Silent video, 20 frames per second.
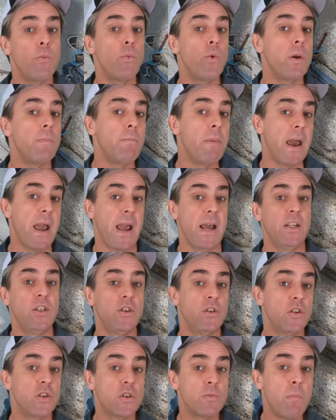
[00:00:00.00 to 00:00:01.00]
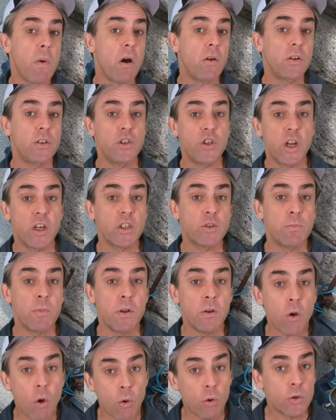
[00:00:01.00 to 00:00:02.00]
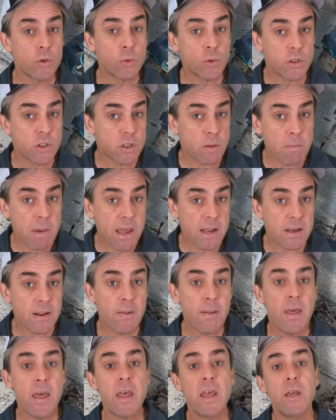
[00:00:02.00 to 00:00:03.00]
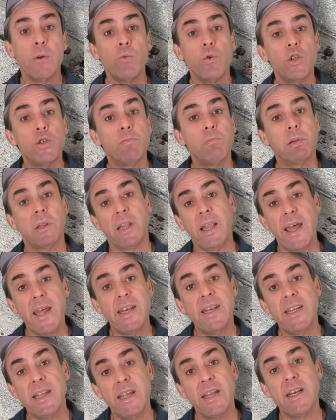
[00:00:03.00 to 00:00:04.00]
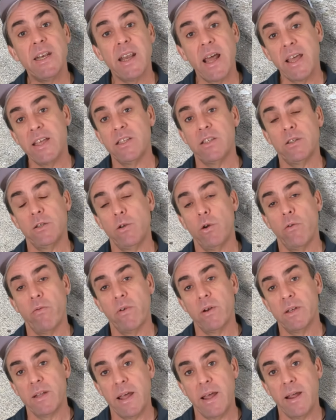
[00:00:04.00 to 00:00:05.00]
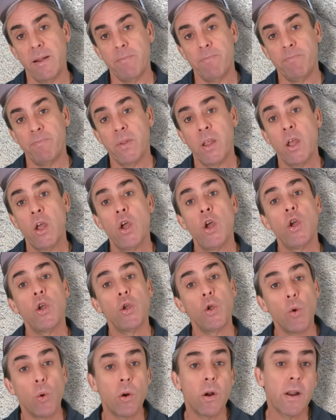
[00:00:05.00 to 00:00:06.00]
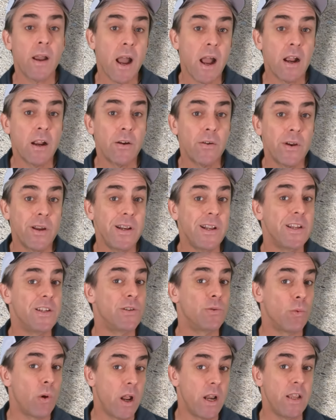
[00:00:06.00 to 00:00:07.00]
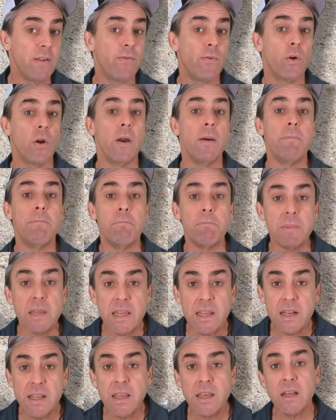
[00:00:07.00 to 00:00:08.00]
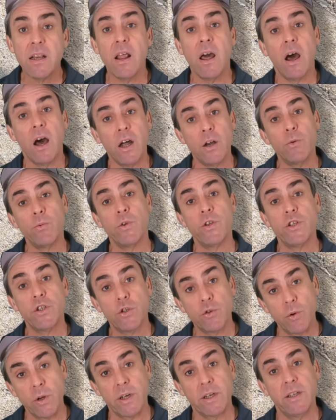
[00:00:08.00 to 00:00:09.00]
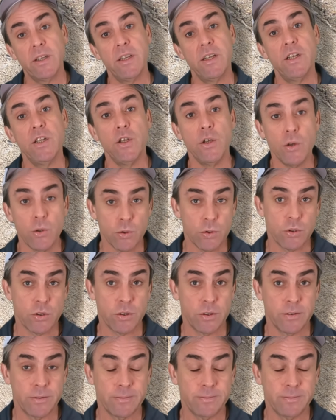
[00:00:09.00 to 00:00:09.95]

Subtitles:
we patch the small injection holes with cement, which blend in nicely over time. Your concrete is ready for immediate, unrestricted use.